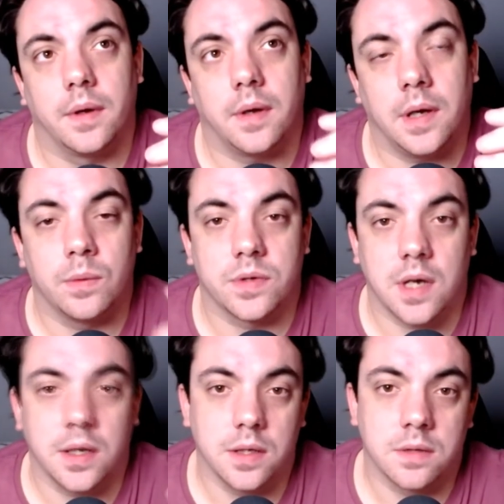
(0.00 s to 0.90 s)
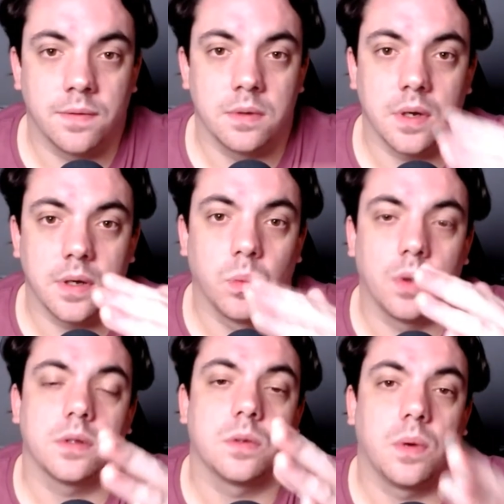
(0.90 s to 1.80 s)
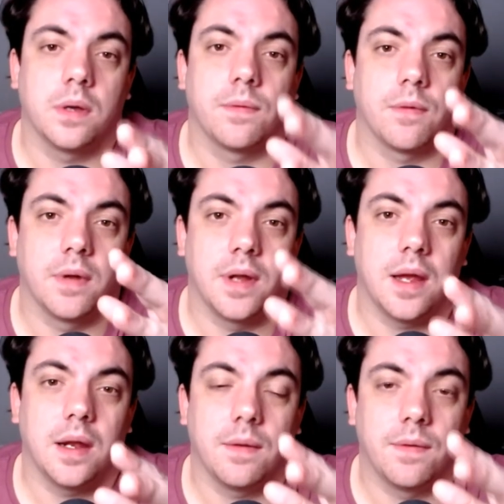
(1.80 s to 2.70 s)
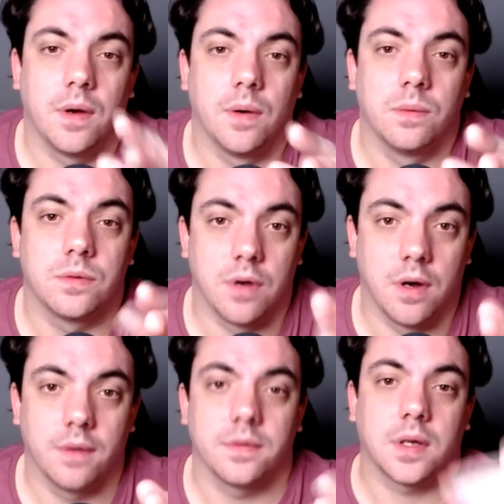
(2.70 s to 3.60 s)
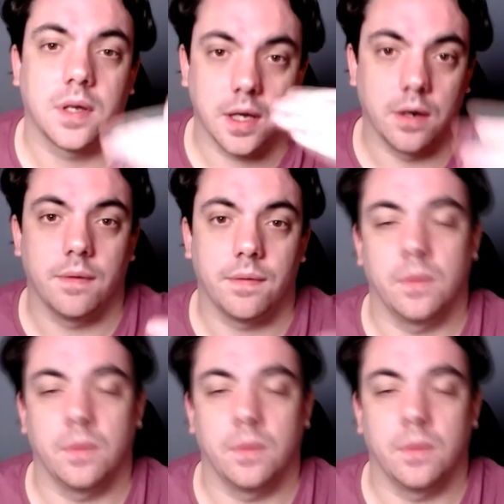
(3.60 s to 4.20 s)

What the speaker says: he was saying in interviews that he wanted to wait for an NFL draft to kick off.